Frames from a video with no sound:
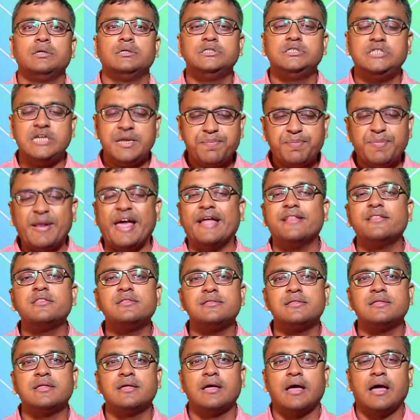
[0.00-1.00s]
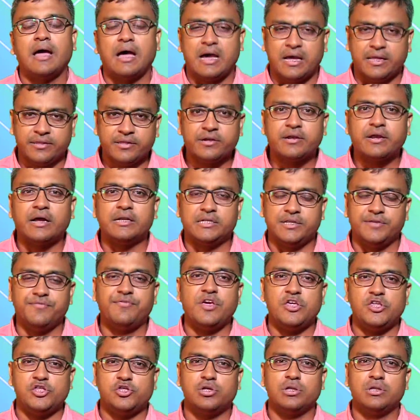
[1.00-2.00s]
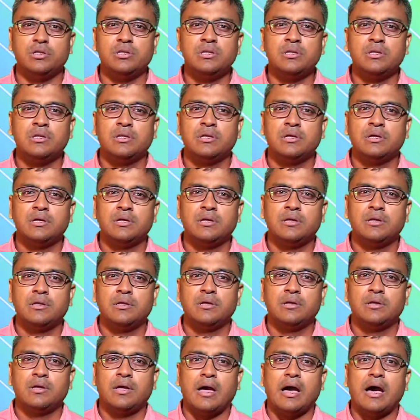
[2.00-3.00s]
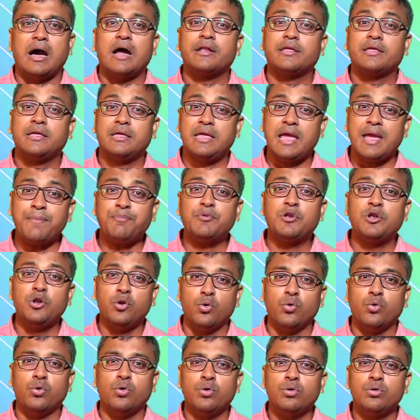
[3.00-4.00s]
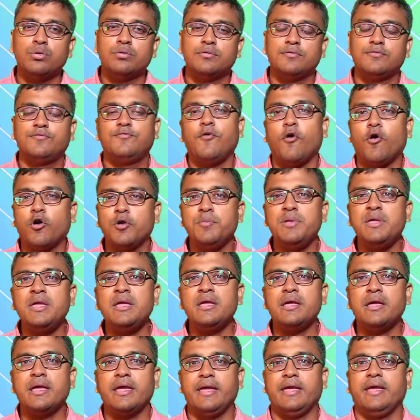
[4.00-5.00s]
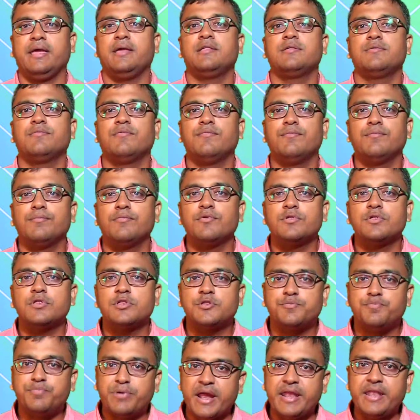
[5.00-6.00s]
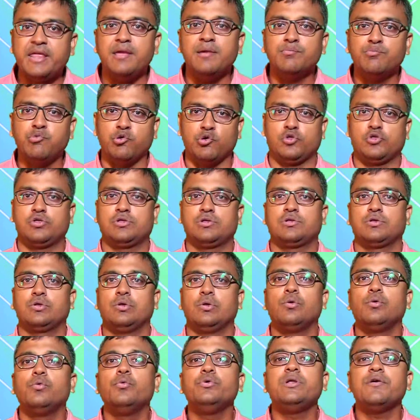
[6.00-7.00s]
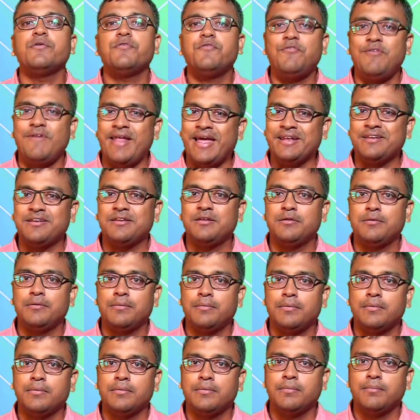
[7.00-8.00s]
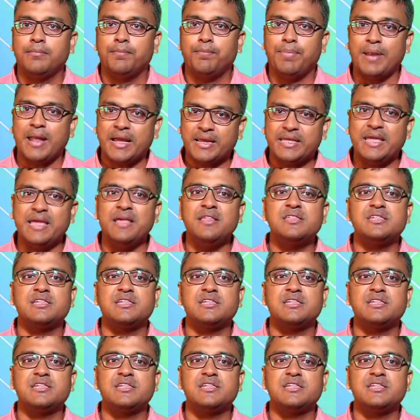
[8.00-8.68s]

Tea plants under cultivation are kept low, forming a spreading bush with a flat plucking